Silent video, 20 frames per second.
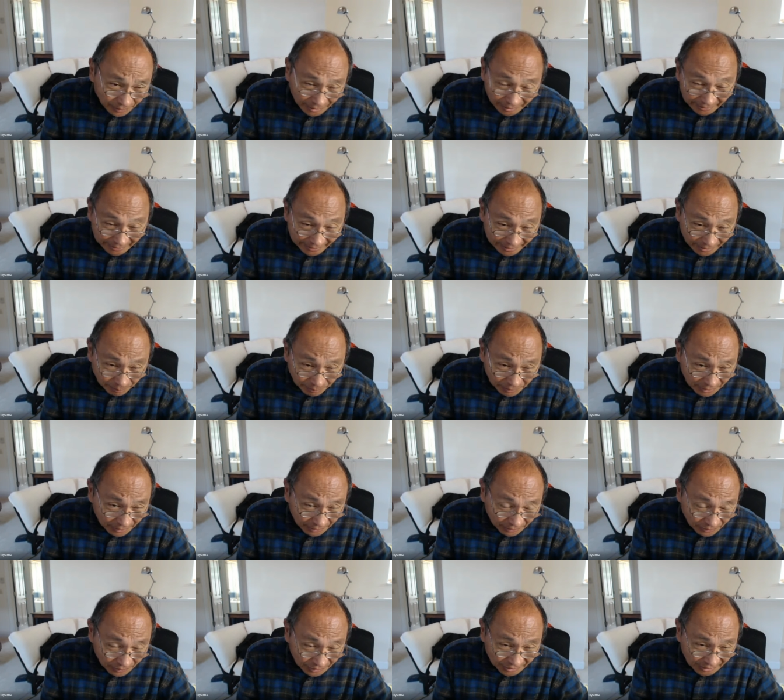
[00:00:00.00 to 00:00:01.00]
again, in
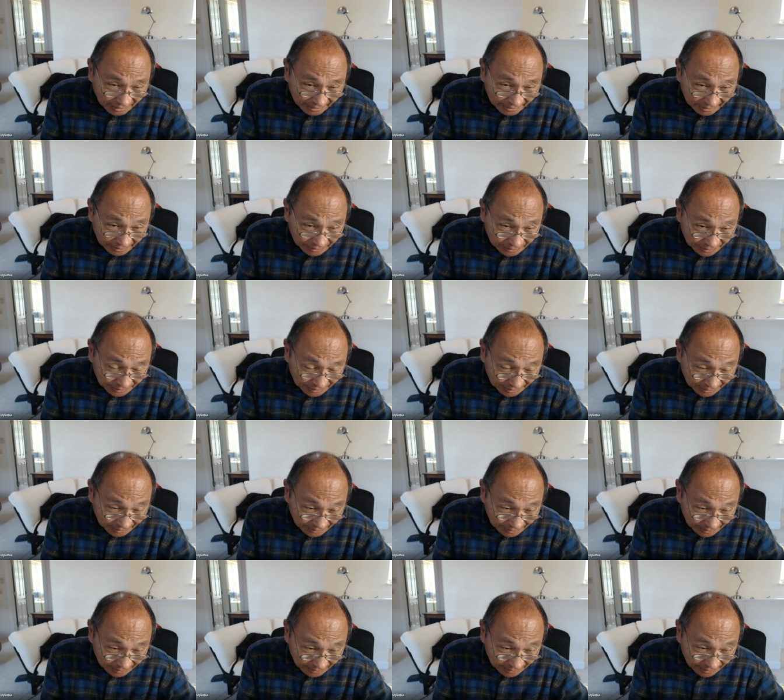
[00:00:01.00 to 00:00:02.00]
political science,
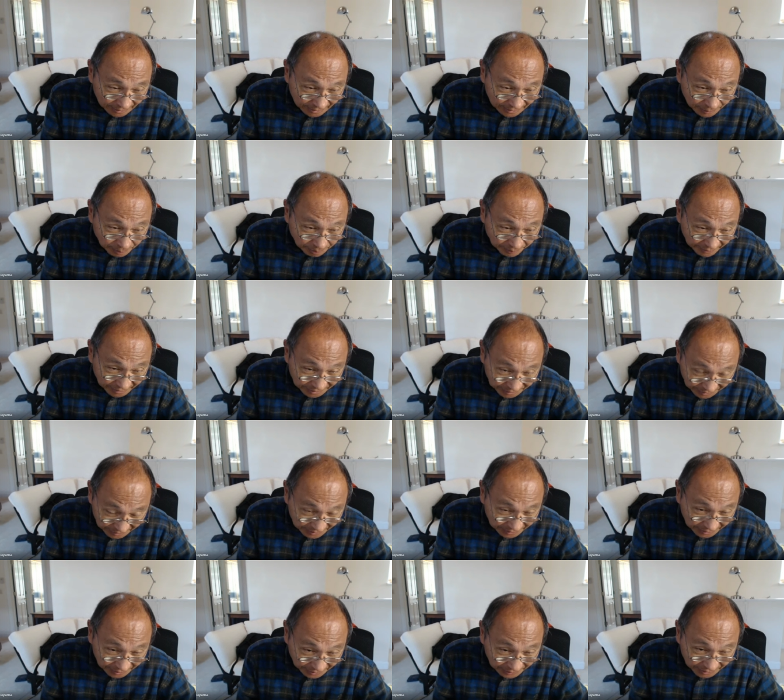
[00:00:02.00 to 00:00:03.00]
uh, elite-based
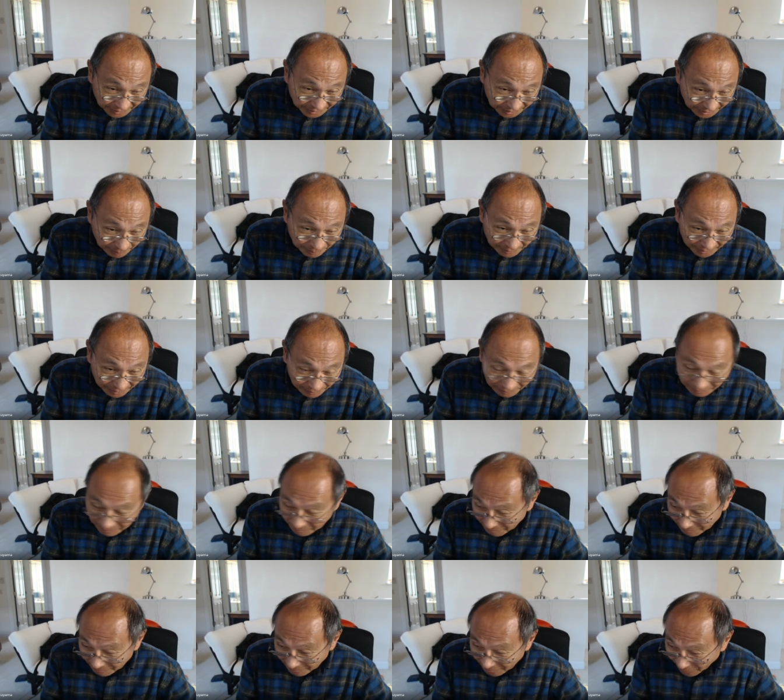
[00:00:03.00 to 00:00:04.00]
theories have been
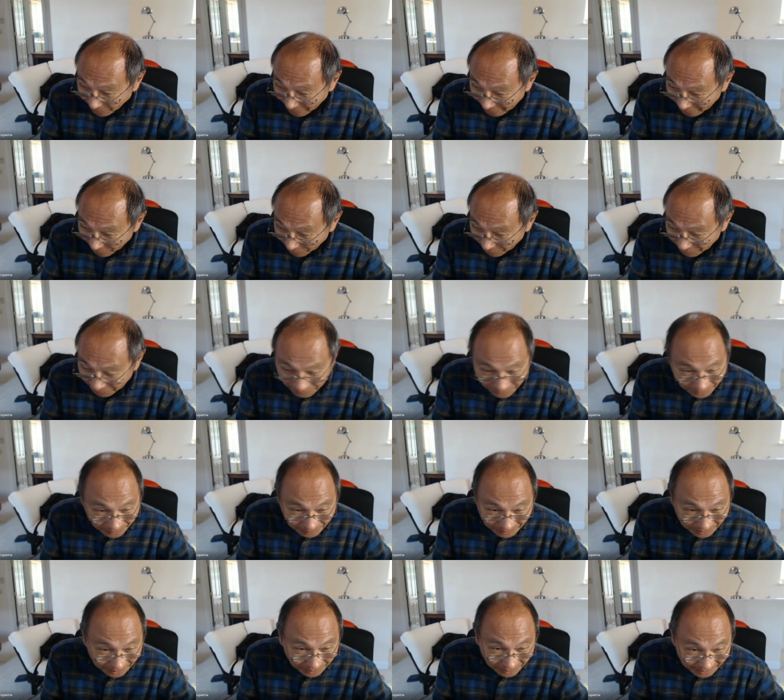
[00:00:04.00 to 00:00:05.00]
around for
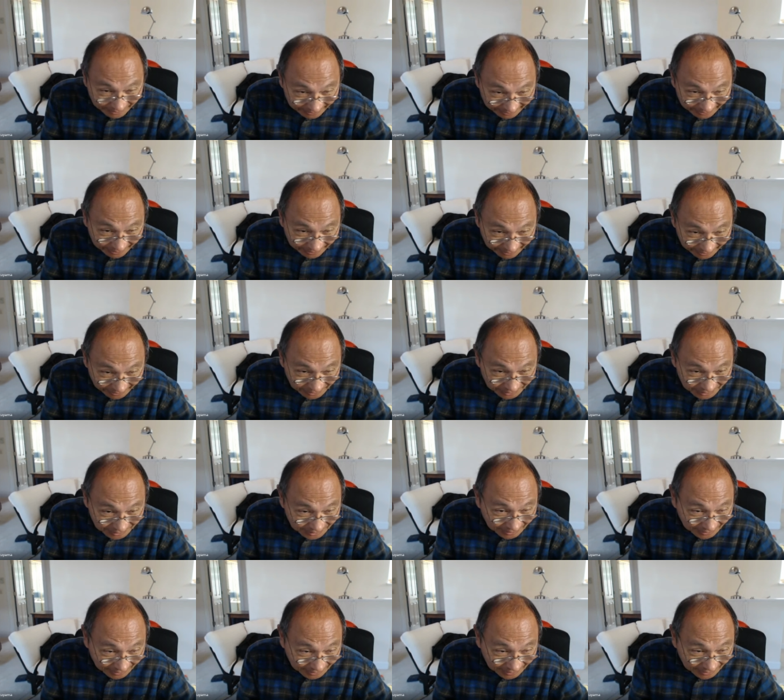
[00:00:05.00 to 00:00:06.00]
you know decades,
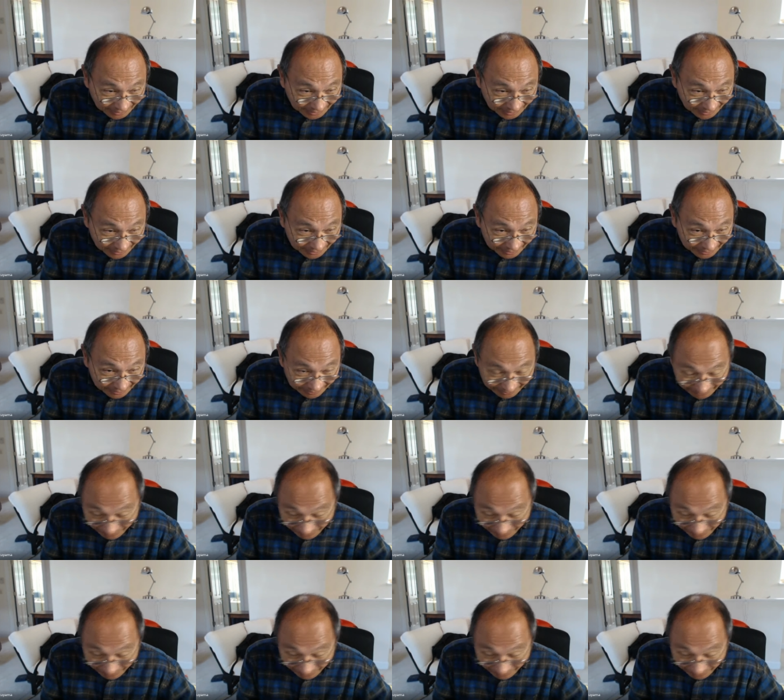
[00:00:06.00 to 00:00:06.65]
and I